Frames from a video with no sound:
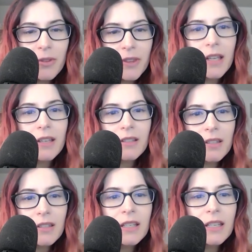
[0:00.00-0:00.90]

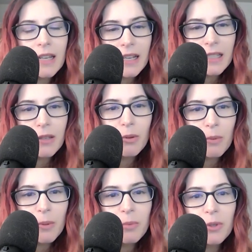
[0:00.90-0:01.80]
things and connecting with
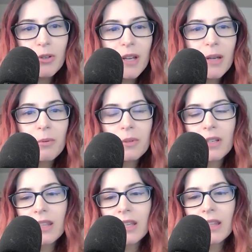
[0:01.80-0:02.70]
people in your neighborhood,
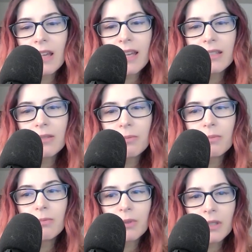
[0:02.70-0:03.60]
I think that is
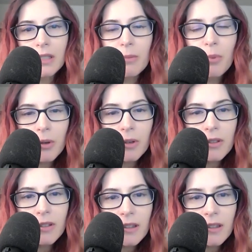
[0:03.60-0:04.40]
really important.